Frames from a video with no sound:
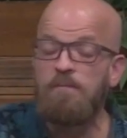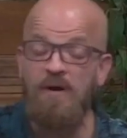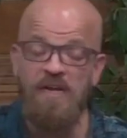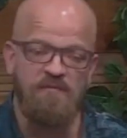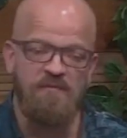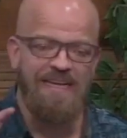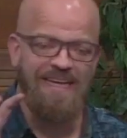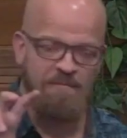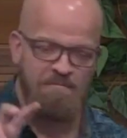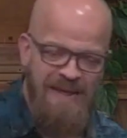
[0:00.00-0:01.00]
bravely
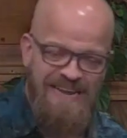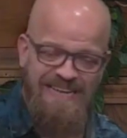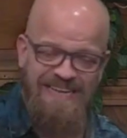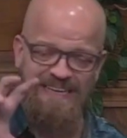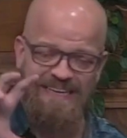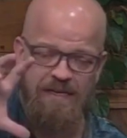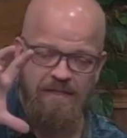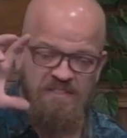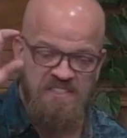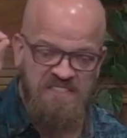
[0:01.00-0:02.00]
and making
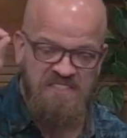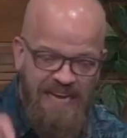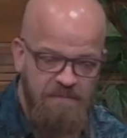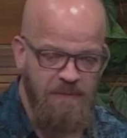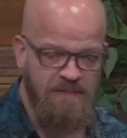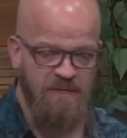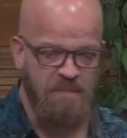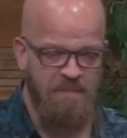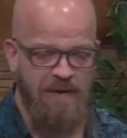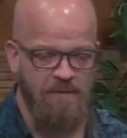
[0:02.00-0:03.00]
statements
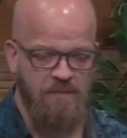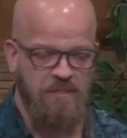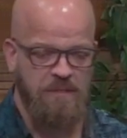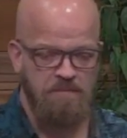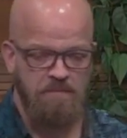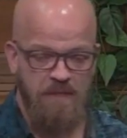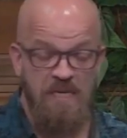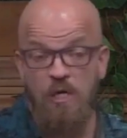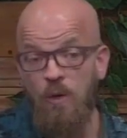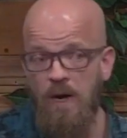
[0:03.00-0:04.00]
about
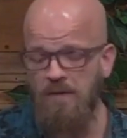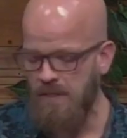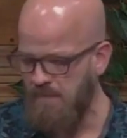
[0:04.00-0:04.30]
inequality,